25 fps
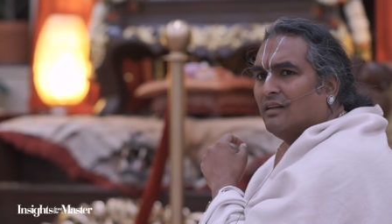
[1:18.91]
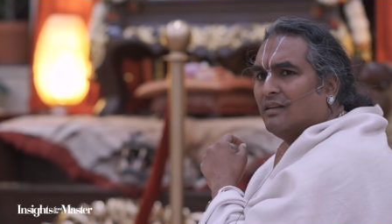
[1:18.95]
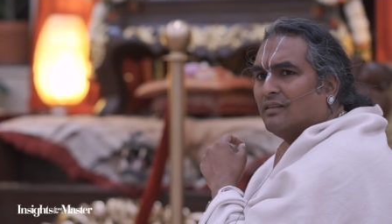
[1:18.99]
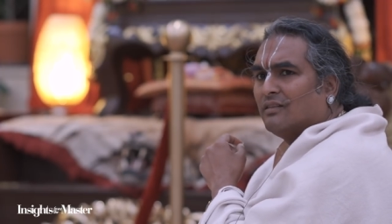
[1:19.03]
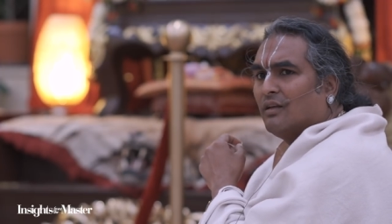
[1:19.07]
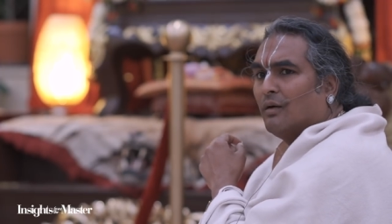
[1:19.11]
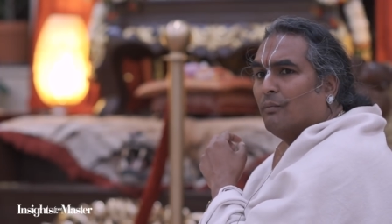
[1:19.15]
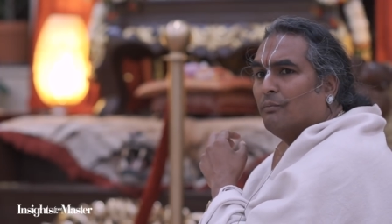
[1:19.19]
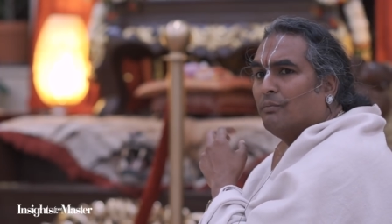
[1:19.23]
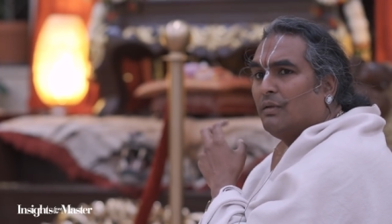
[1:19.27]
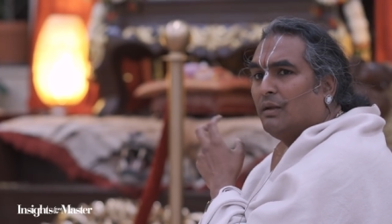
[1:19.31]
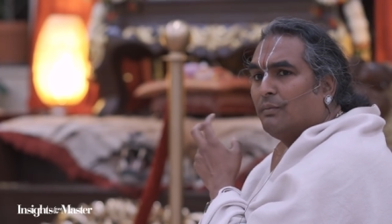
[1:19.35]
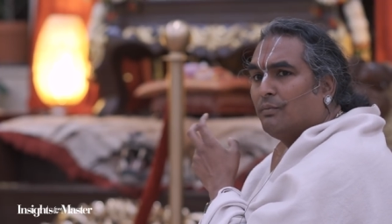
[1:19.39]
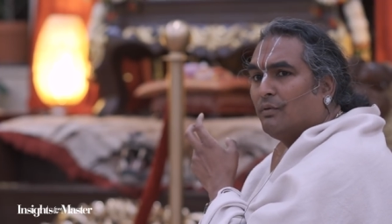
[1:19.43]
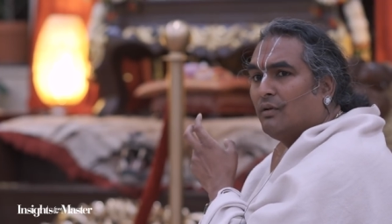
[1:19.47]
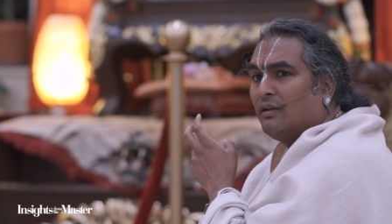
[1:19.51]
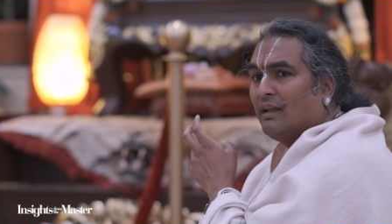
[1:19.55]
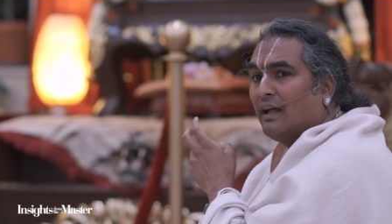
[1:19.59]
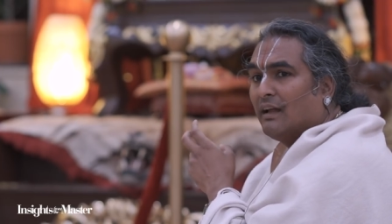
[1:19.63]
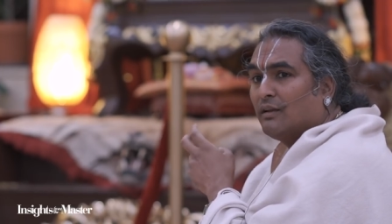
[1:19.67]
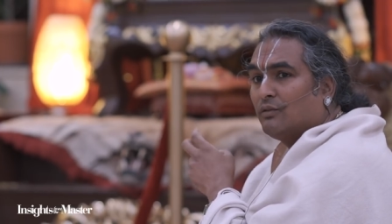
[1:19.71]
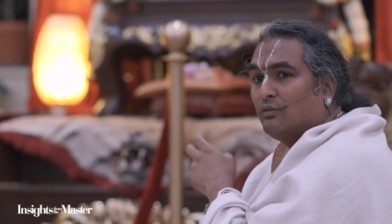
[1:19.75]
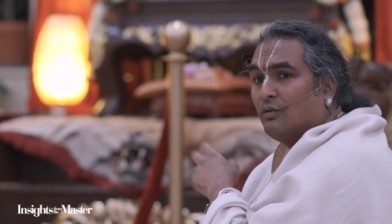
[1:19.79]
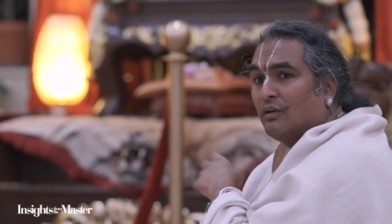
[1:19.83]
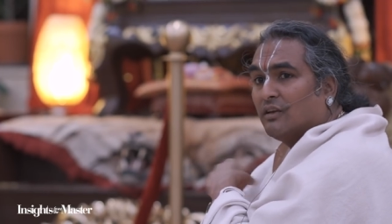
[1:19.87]
Some people
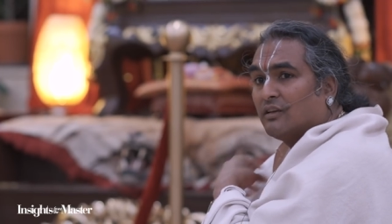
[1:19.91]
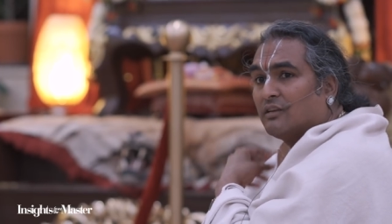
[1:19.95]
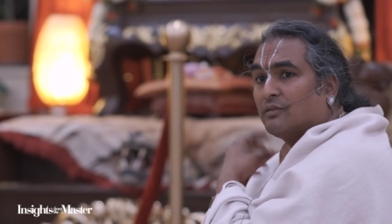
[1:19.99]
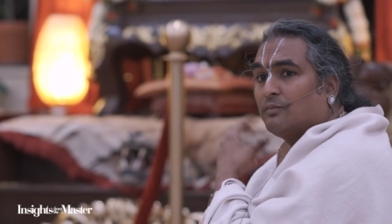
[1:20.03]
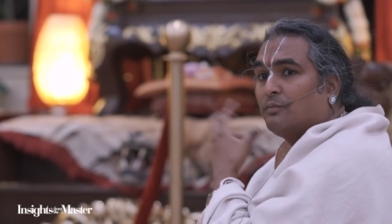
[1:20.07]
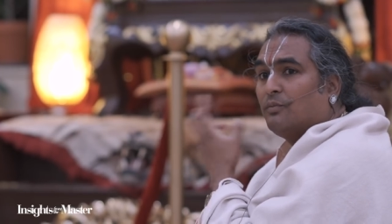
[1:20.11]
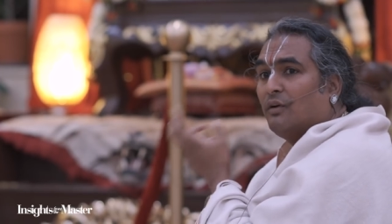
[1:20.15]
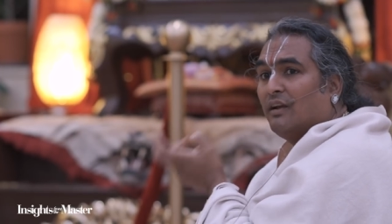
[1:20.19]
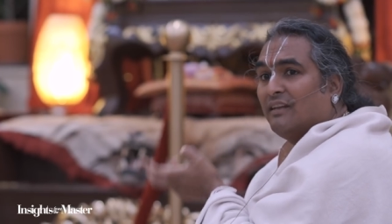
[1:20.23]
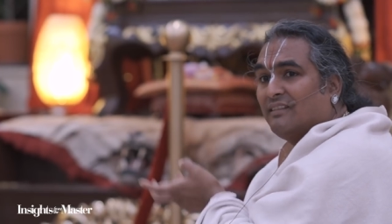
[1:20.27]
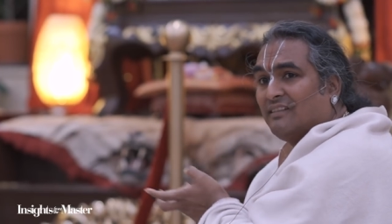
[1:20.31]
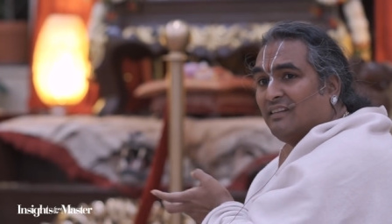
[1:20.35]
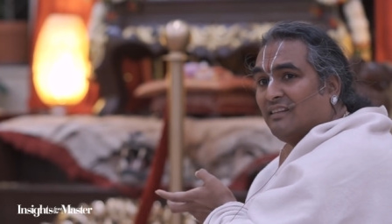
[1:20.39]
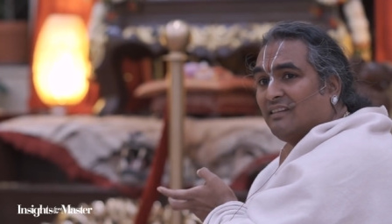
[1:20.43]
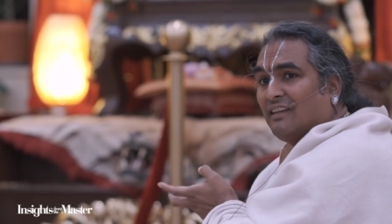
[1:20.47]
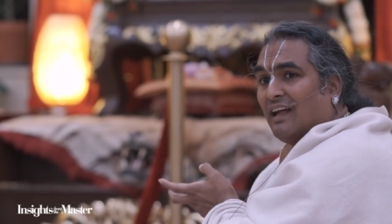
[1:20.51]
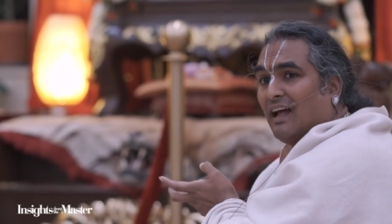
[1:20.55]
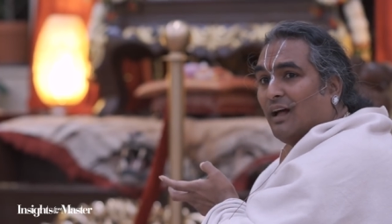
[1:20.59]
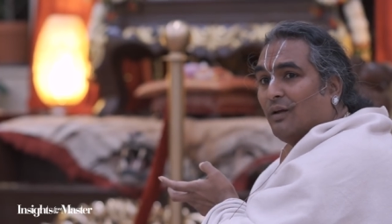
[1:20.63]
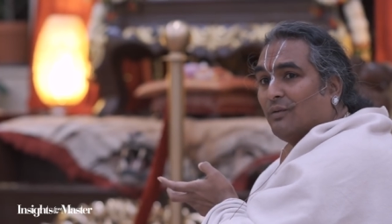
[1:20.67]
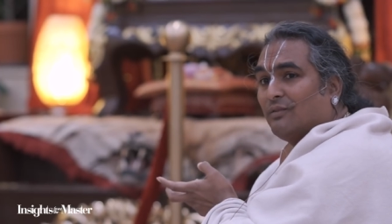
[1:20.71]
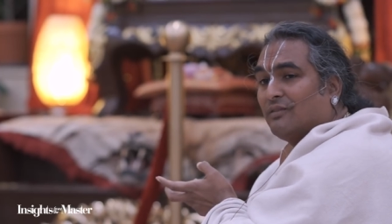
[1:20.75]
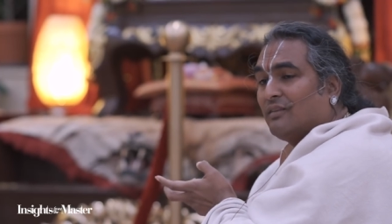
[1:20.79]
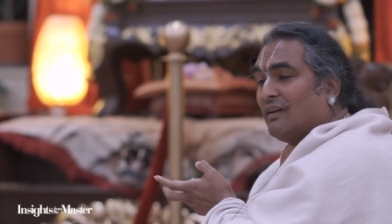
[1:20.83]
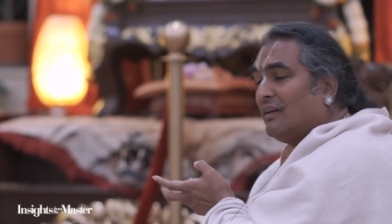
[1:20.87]
like to express it
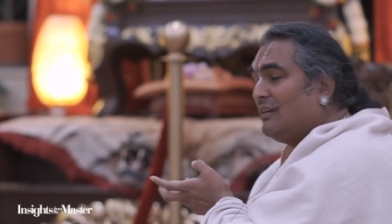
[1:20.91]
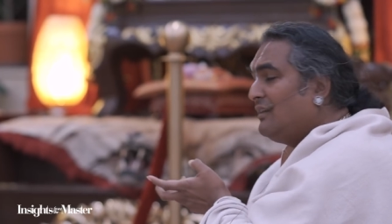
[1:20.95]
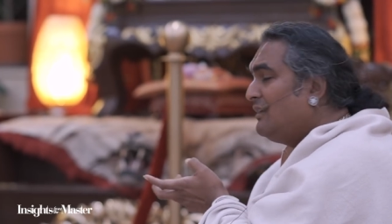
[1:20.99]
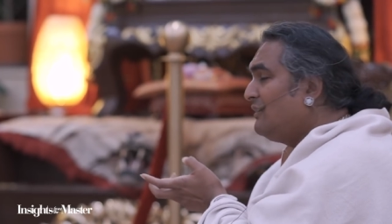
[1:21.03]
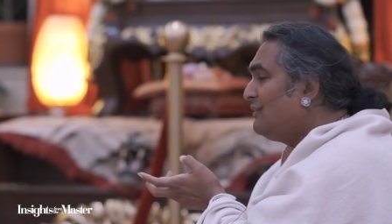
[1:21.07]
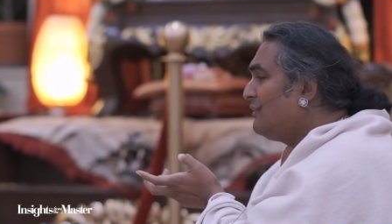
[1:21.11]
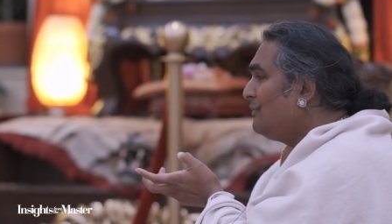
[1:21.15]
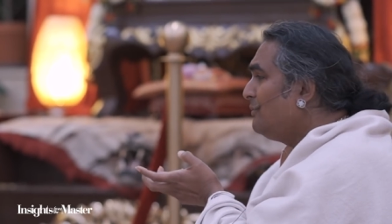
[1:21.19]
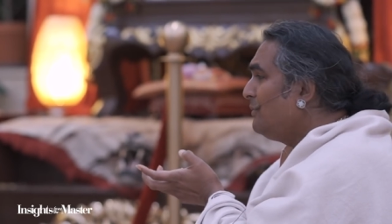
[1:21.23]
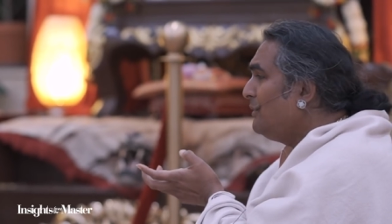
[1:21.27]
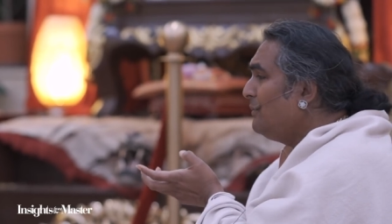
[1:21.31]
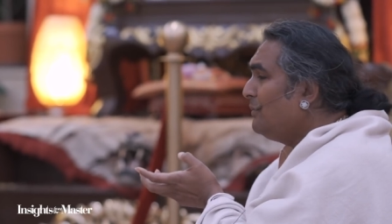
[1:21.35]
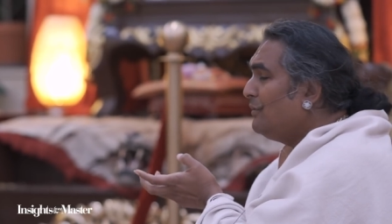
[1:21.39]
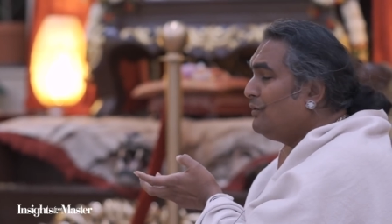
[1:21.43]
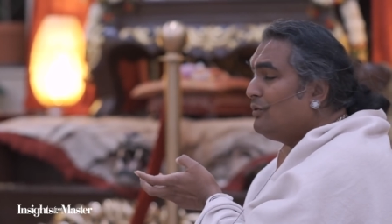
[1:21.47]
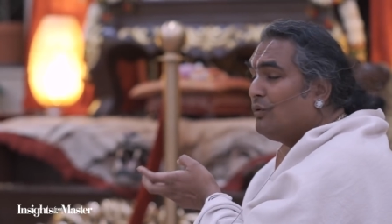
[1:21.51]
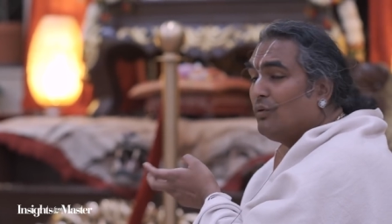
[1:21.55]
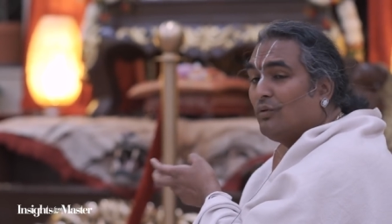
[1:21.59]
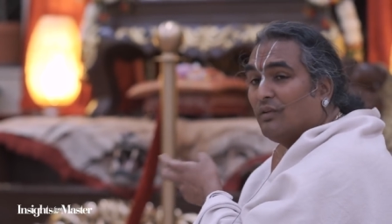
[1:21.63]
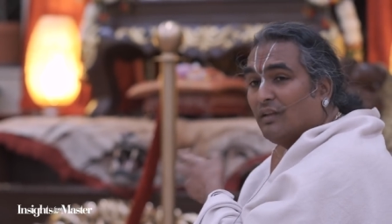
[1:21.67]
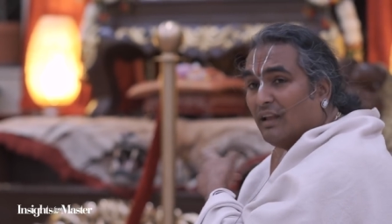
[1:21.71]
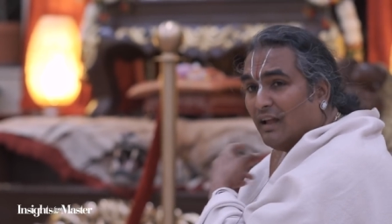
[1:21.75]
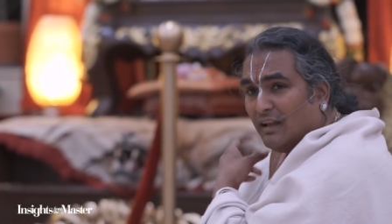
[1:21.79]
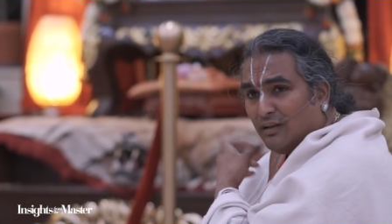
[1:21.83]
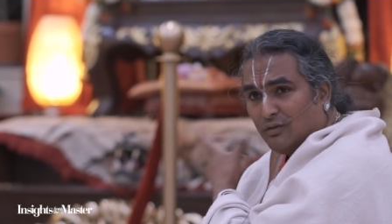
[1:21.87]
outside, and some people
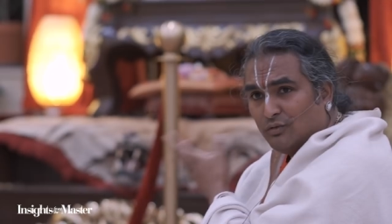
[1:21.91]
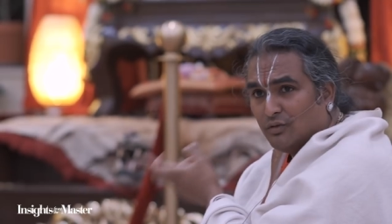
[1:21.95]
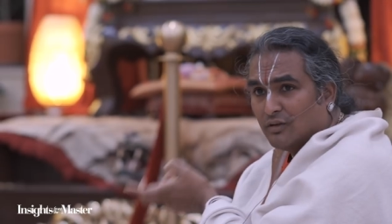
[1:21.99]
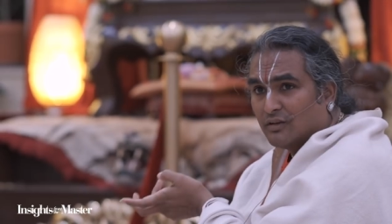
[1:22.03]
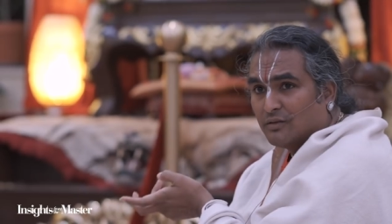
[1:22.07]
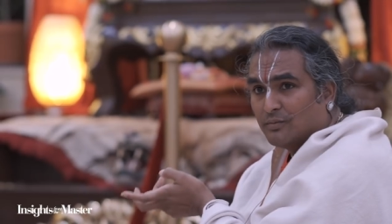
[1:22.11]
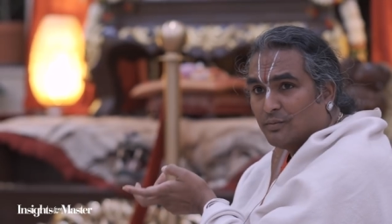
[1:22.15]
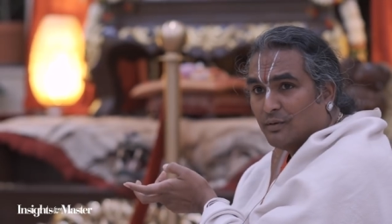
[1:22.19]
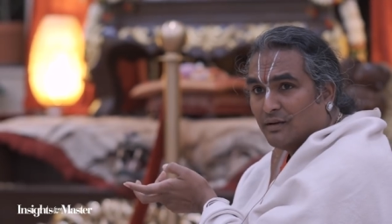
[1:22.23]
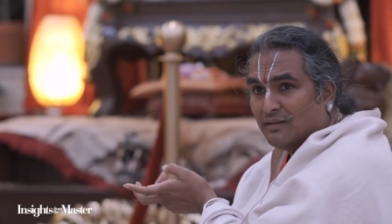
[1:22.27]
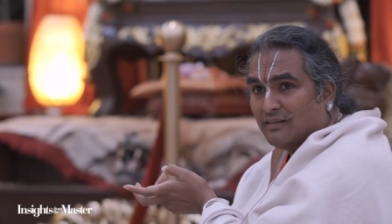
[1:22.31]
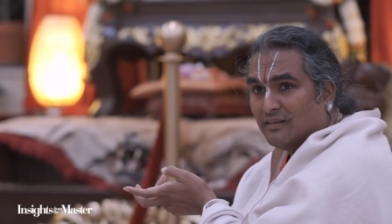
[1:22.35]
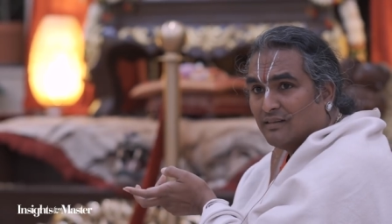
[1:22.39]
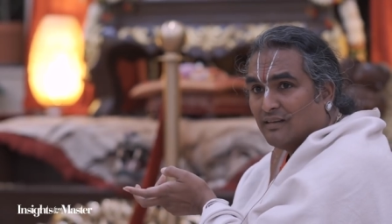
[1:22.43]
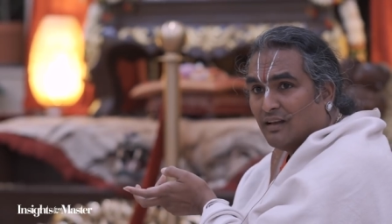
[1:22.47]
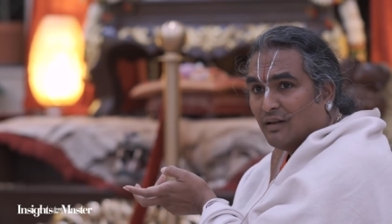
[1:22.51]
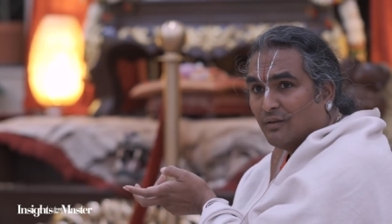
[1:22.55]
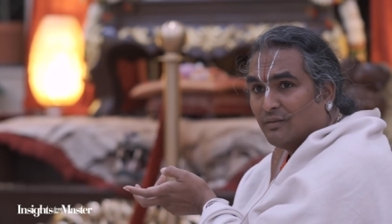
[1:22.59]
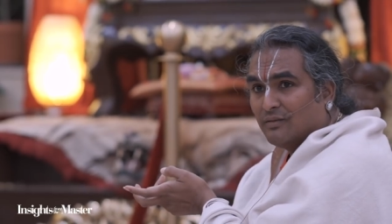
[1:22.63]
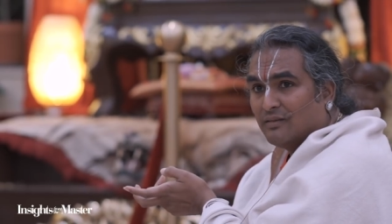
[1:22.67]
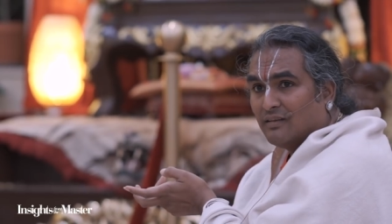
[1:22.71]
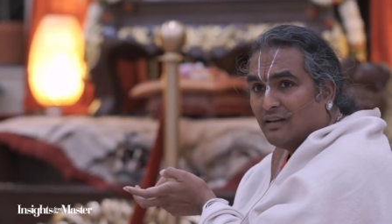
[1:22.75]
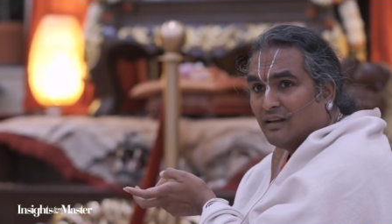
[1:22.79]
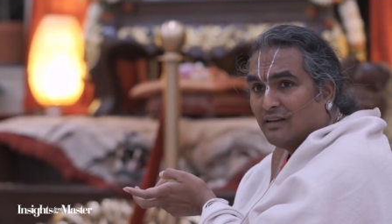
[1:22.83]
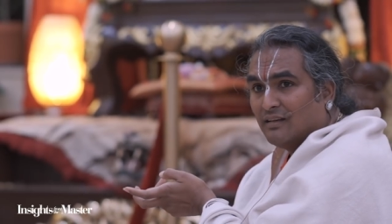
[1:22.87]
don't like to express it
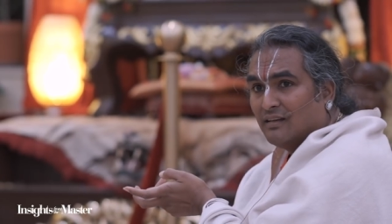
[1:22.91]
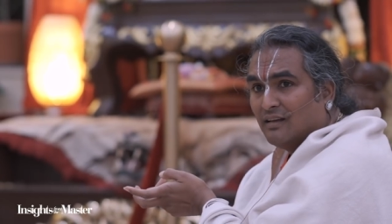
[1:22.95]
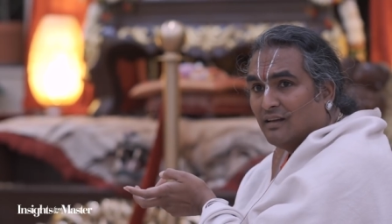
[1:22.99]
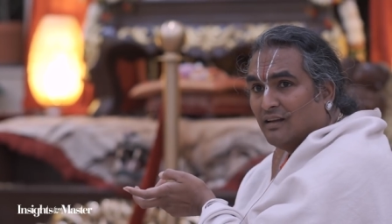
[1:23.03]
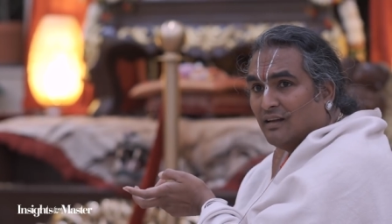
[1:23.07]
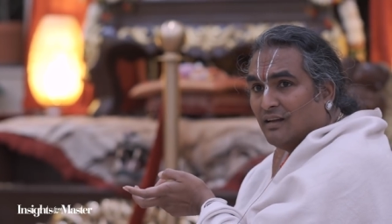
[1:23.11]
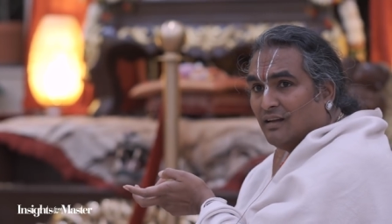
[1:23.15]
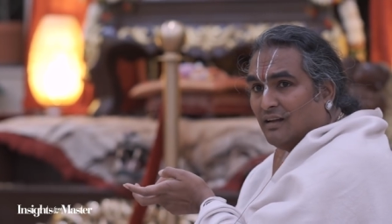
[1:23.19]
outside.